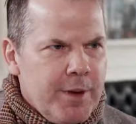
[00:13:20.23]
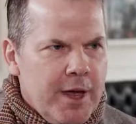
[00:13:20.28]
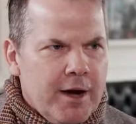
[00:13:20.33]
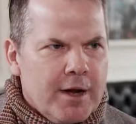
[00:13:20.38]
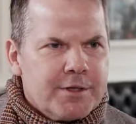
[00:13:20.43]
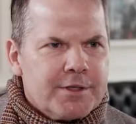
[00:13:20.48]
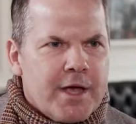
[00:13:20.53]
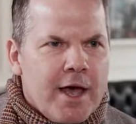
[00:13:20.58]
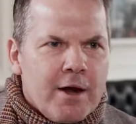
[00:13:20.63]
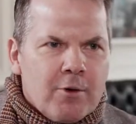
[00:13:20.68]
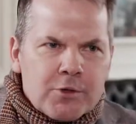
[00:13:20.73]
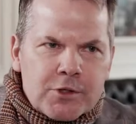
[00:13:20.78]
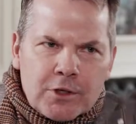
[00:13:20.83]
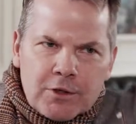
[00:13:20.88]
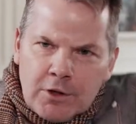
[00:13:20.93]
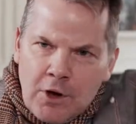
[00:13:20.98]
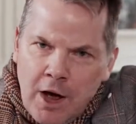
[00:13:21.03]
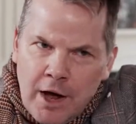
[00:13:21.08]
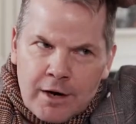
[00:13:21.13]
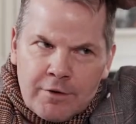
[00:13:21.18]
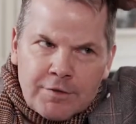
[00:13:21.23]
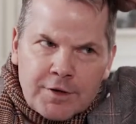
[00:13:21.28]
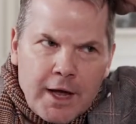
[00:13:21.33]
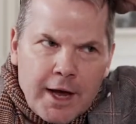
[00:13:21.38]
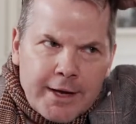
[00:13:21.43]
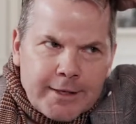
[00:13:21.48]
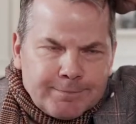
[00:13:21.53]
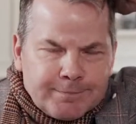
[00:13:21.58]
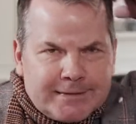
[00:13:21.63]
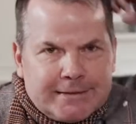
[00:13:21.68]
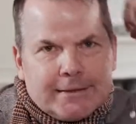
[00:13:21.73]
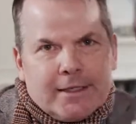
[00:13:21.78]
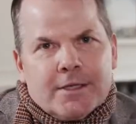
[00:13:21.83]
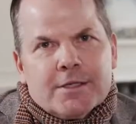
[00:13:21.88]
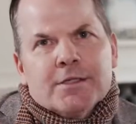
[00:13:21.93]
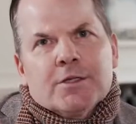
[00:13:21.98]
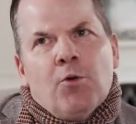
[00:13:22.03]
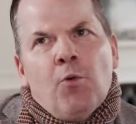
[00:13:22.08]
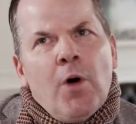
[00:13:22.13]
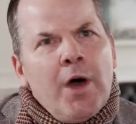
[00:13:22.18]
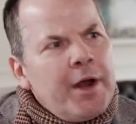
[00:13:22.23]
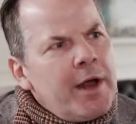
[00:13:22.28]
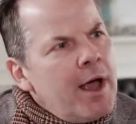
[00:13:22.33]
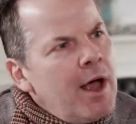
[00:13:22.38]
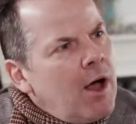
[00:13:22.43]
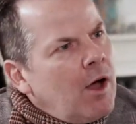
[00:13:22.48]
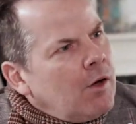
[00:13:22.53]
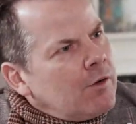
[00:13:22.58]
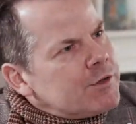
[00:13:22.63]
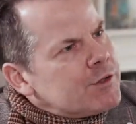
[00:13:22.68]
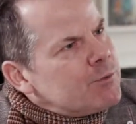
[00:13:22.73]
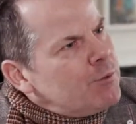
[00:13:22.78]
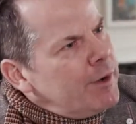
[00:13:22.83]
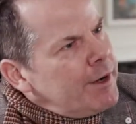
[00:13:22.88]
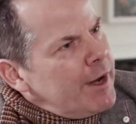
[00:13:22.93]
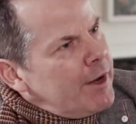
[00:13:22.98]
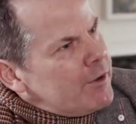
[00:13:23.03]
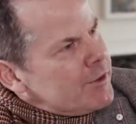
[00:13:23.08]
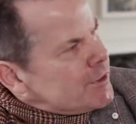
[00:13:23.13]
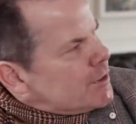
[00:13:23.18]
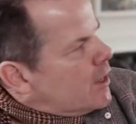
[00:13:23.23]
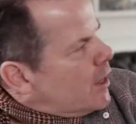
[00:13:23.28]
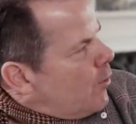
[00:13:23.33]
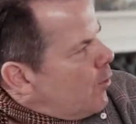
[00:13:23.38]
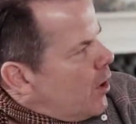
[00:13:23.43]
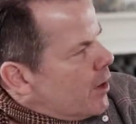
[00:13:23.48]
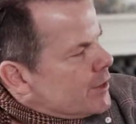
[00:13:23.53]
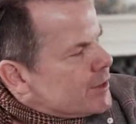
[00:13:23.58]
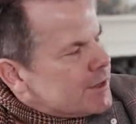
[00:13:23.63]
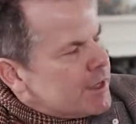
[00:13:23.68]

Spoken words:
minutes. And it was a lot of, like, so what else? What else did I want to